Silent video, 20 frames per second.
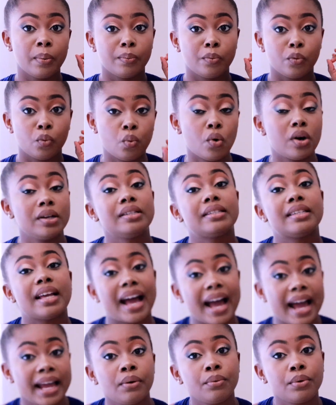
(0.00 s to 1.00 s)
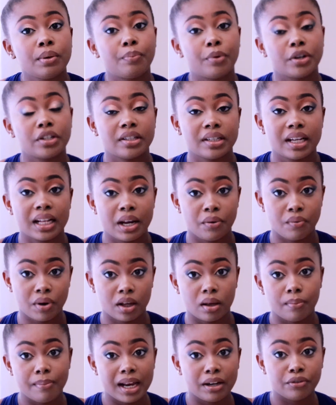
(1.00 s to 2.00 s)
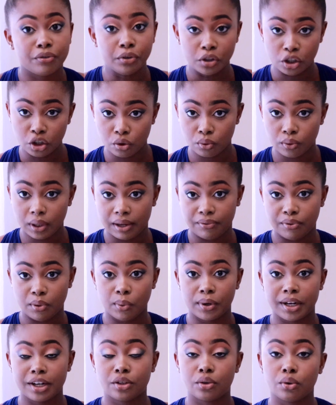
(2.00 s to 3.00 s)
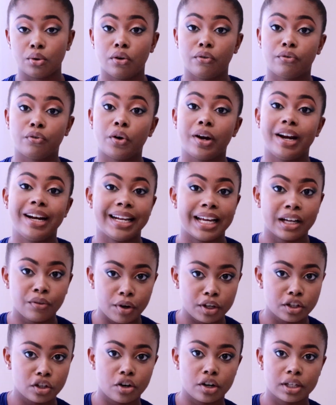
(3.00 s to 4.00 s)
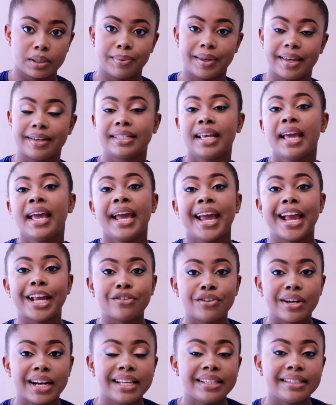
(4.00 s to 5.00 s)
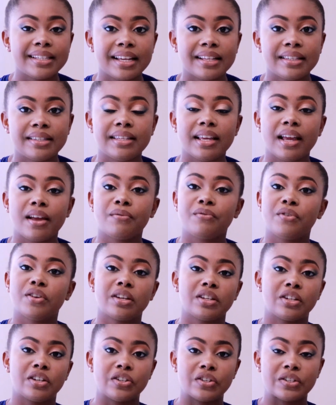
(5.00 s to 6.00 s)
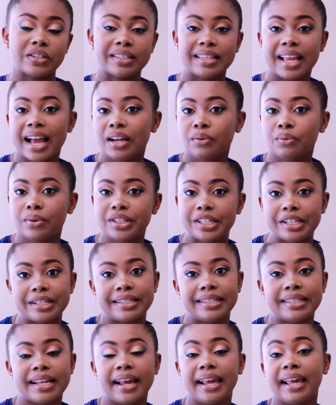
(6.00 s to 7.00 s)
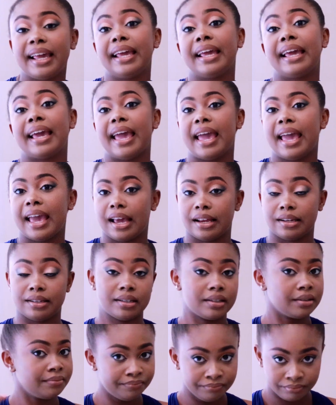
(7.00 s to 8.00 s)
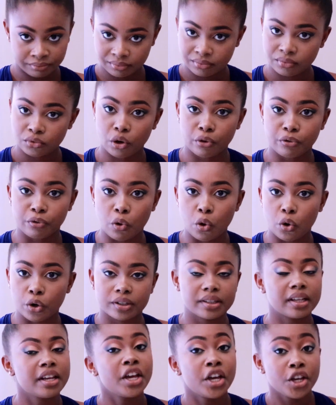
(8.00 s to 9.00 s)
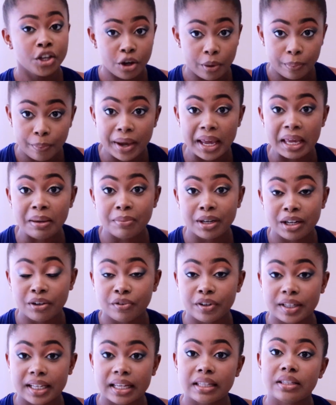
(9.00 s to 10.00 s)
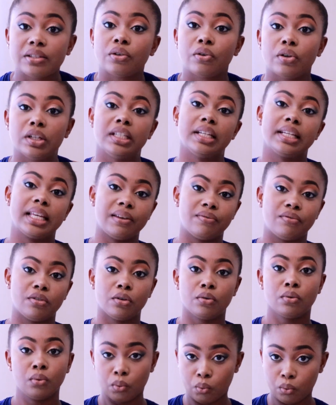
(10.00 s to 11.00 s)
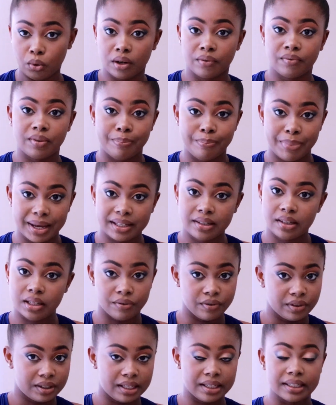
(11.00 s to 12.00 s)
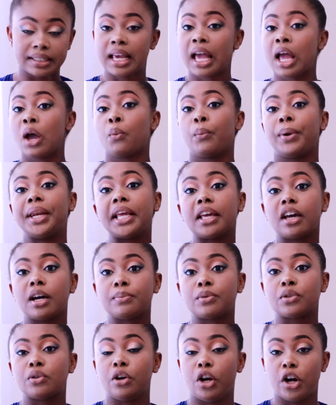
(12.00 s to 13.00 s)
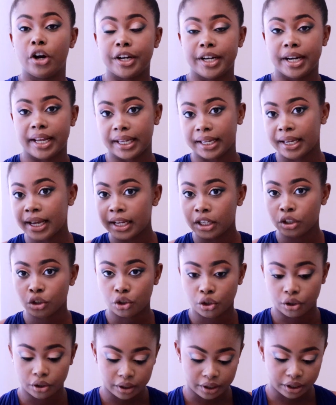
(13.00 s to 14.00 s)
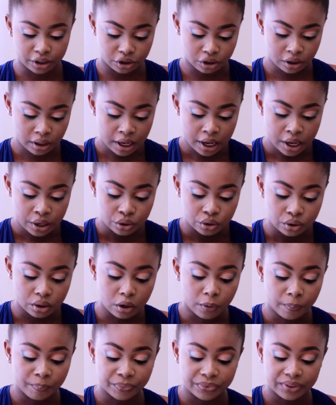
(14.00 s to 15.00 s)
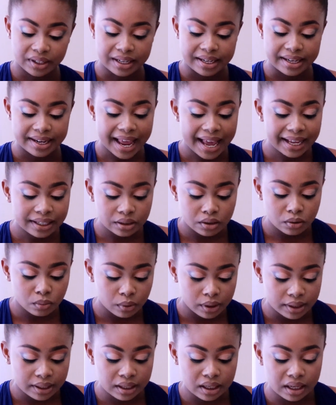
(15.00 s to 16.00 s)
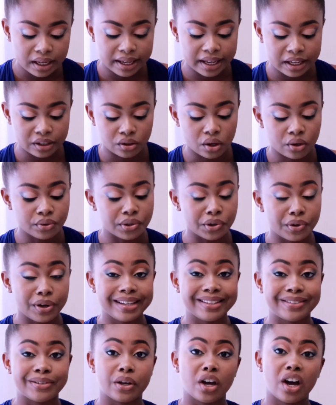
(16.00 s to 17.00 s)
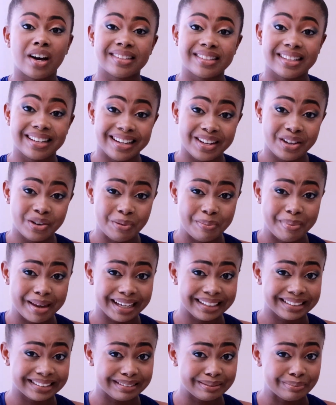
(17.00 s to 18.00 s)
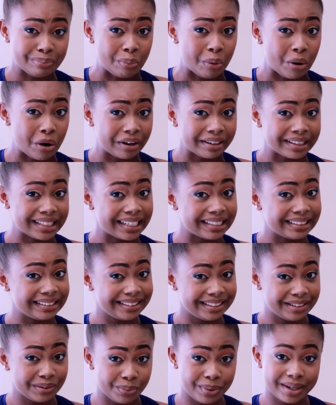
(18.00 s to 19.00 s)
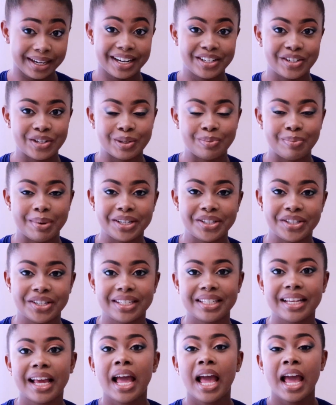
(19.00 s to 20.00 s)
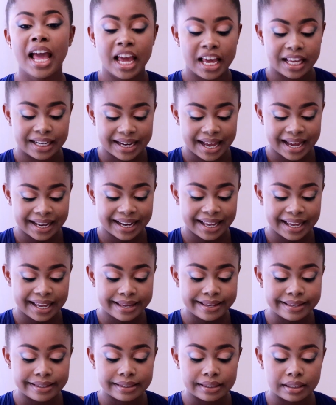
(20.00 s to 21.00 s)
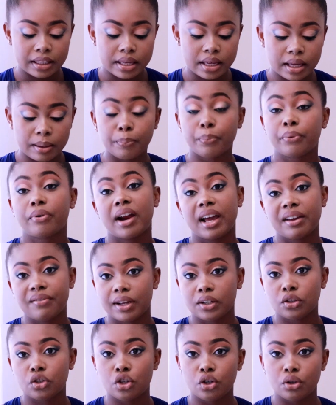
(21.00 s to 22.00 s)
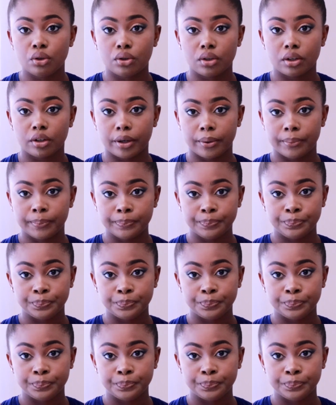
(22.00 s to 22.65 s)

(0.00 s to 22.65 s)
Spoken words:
ones I would personally recommend for you if you wanted to go for a language course, because it's really intensive. You can understand what they're saying, and of course you're paying money for this, so they give you one of the best services when it comes to learning Turkish. So the next one is also going to cost a little bit more than the one I just mentioned. That is the private tutor.